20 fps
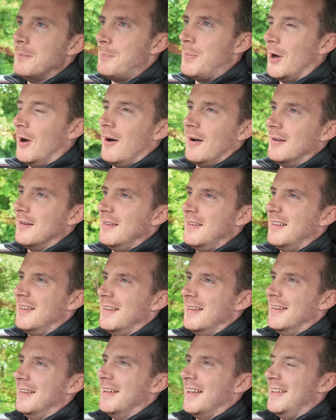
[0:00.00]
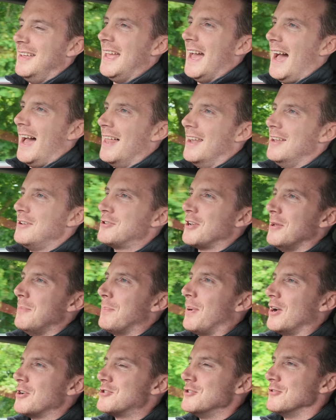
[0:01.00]
But yeah, initial
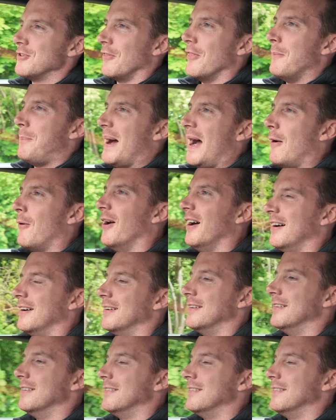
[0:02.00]
impressions on the power.